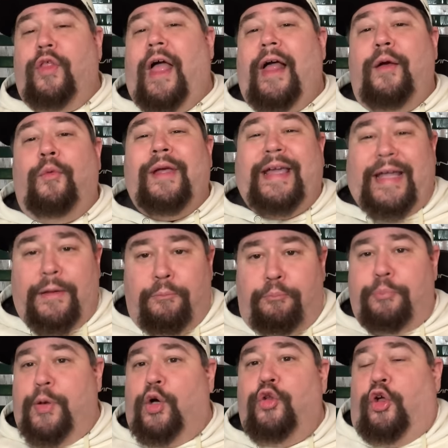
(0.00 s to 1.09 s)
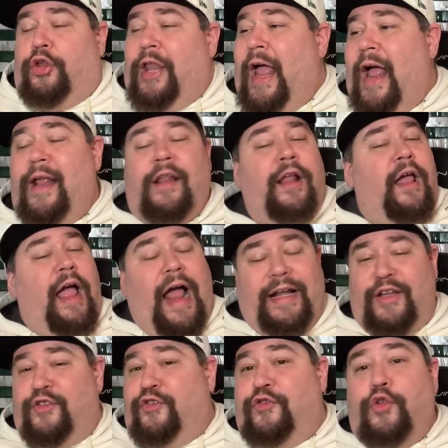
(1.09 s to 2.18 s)
that we can build on that and
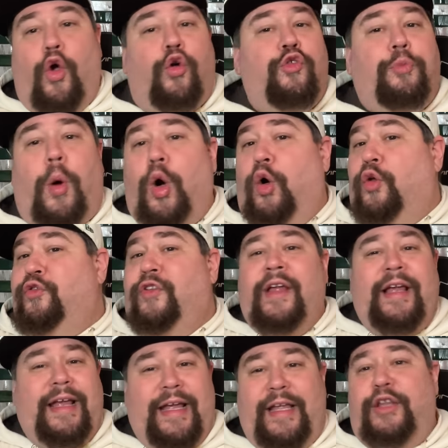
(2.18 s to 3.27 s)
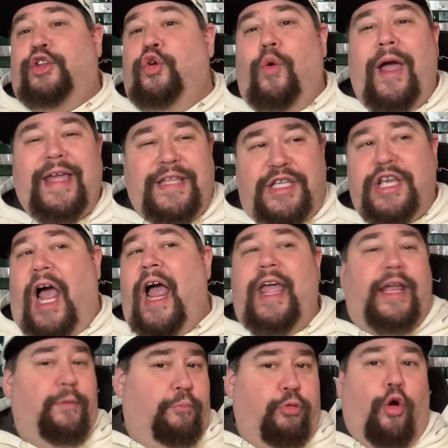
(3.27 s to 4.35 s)
it snowballs into a
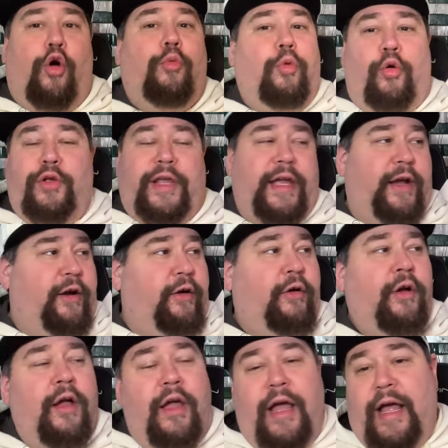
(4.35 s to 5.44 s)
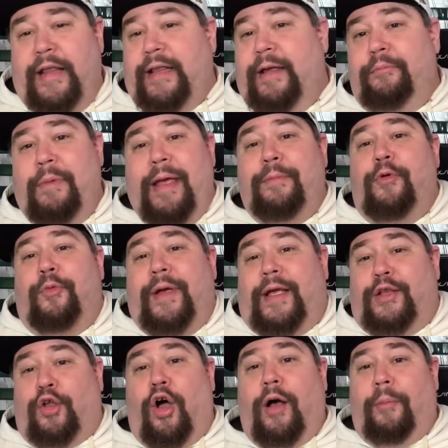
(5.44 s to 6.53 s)
giant Pro Bowl year. And then maybe we can
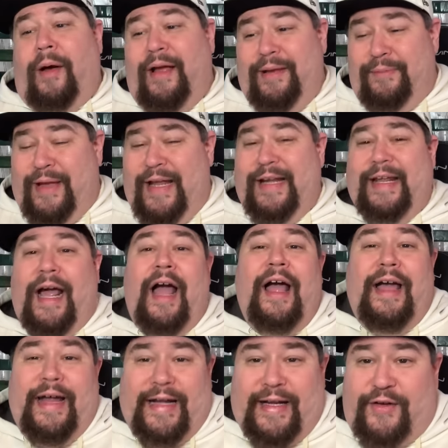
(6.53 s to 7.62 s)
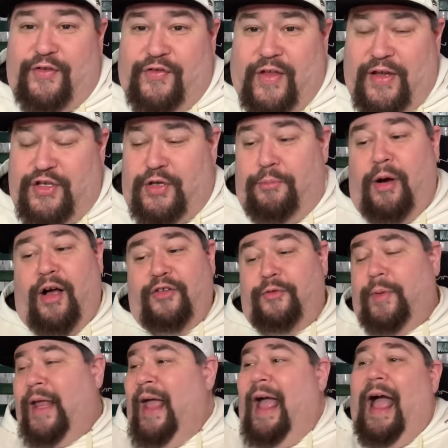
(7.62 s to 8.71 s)
talk about him getting an extension
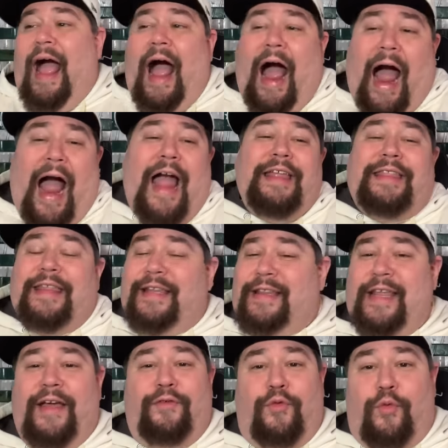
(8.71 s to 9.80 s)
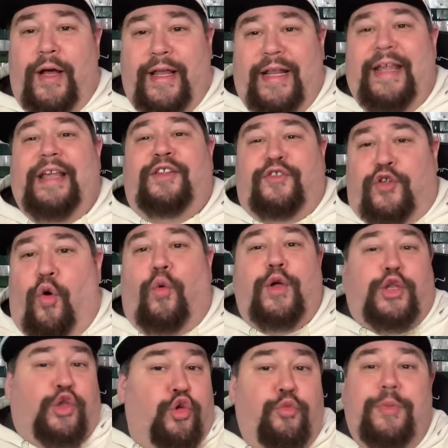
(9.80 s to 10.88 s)
possibly. I think Devin White is going
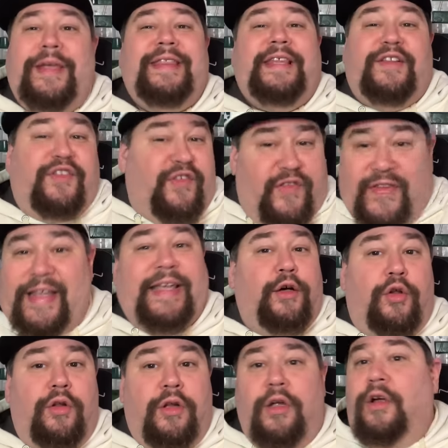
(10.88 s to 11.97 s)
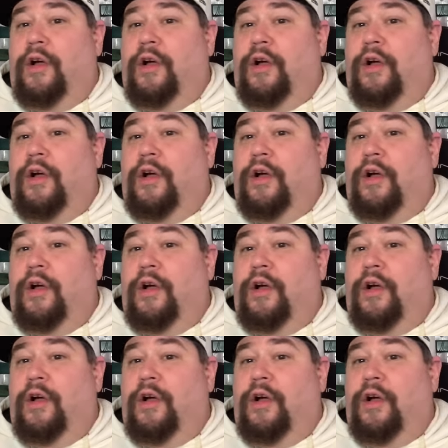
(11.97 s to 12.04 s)
to be the steal